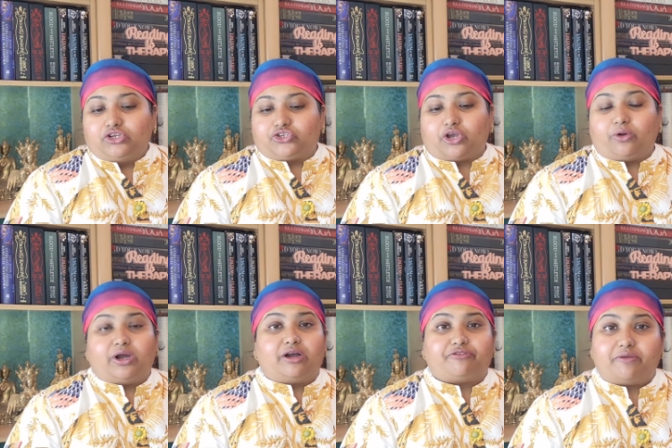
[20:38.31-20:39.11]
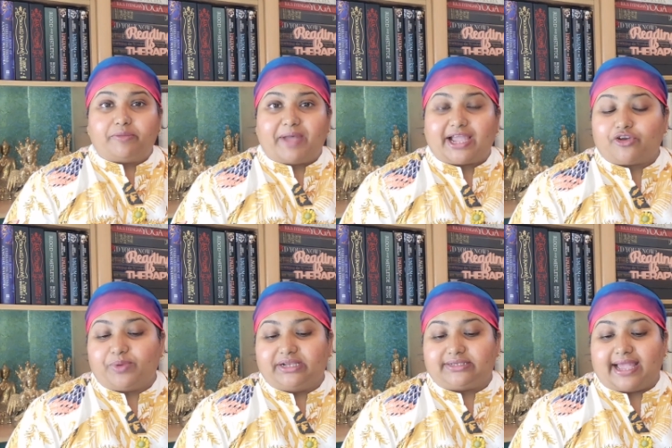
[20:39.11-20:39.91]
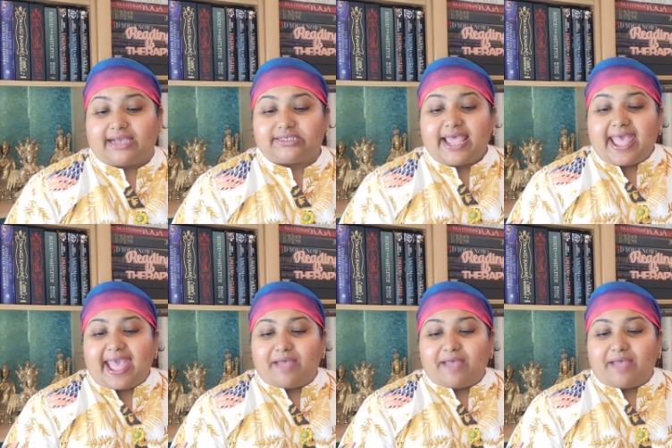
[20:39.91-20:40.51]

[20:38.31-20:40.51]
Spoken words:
So from the back it reads as,